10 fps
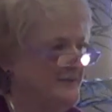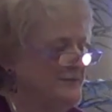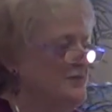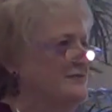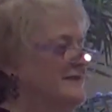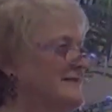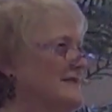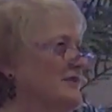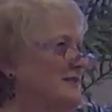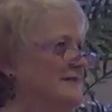I don't know if it
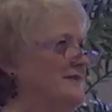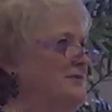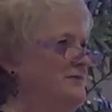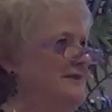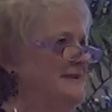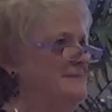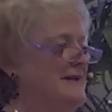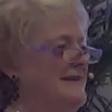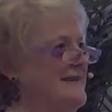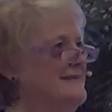started in unity,
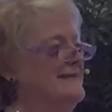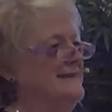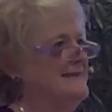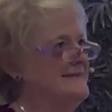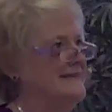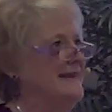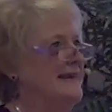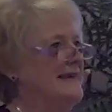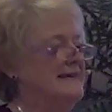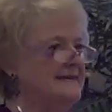but I like to think it did.
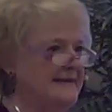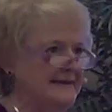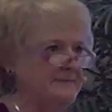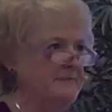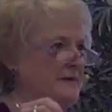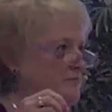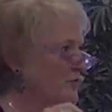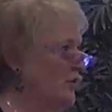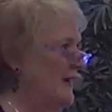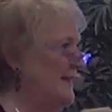Keep
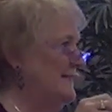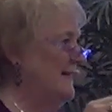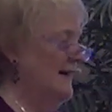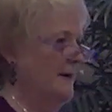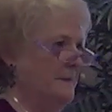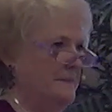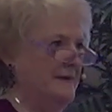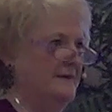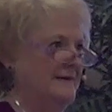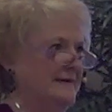prayed up.
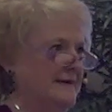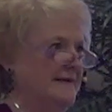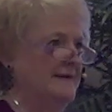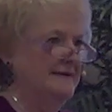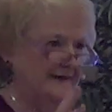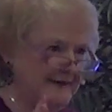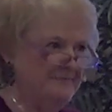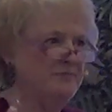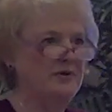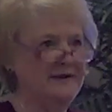
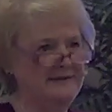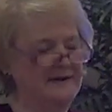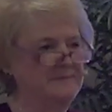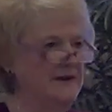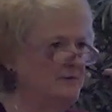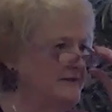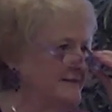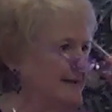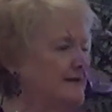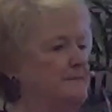Keep prayed up. Now, what
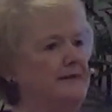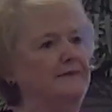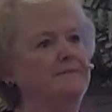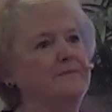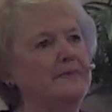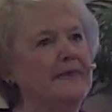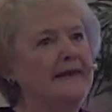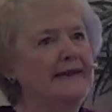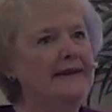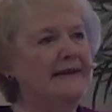does that mean?
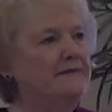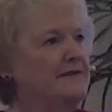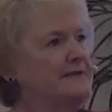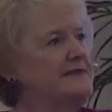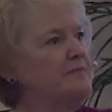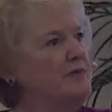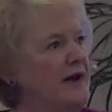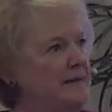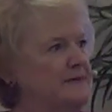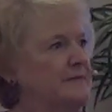If there's a
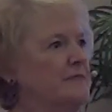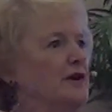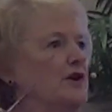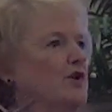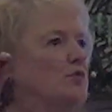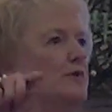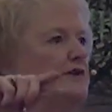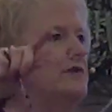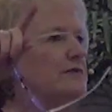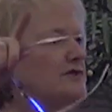problem, we
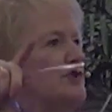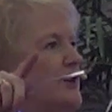don't